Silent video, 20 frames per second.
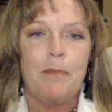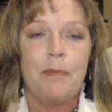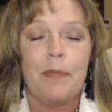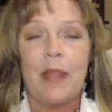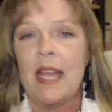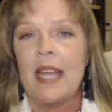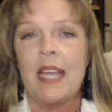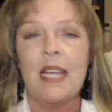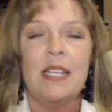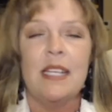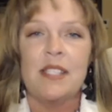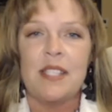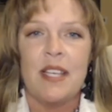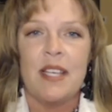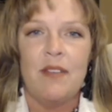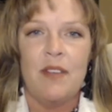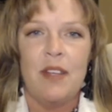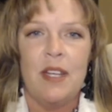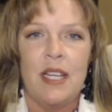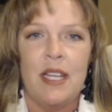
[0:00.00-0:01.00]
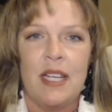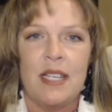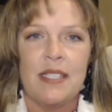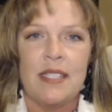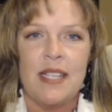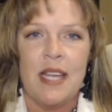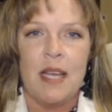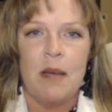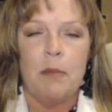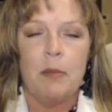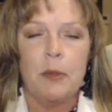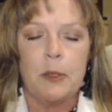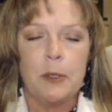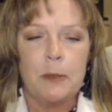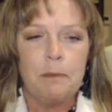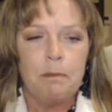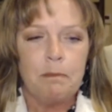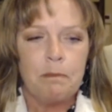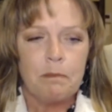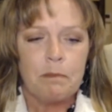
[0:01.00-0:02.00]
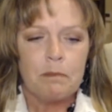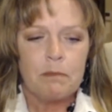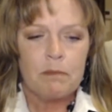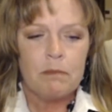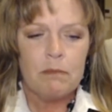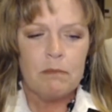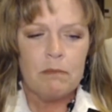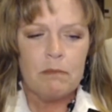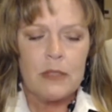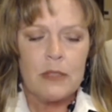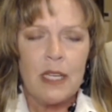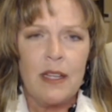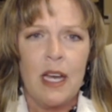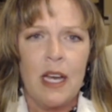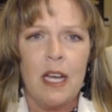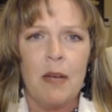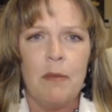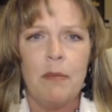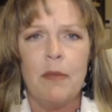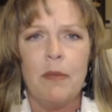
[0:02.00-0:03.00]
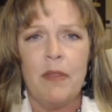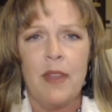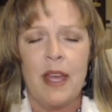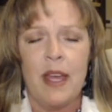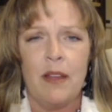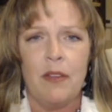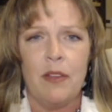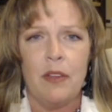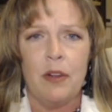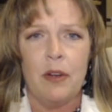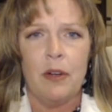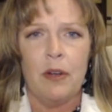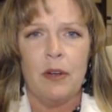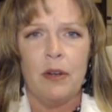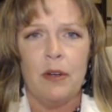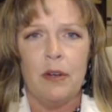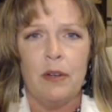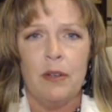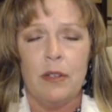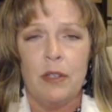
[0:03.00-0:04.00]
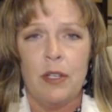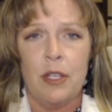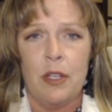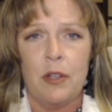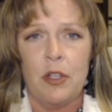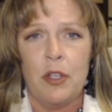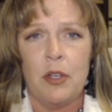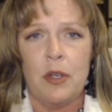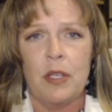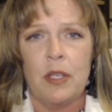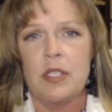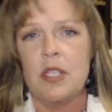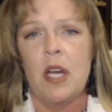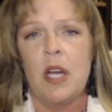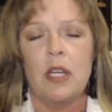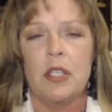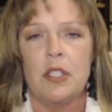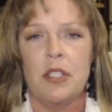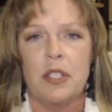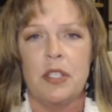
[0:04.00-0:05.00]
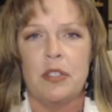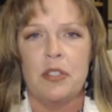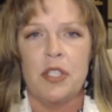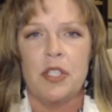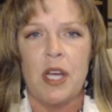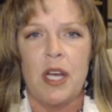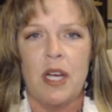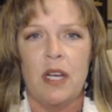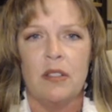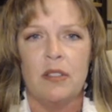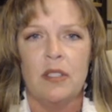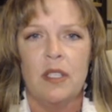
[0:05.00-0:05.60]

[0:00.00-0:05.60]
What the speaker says: I can just give you an example that you can talk to your child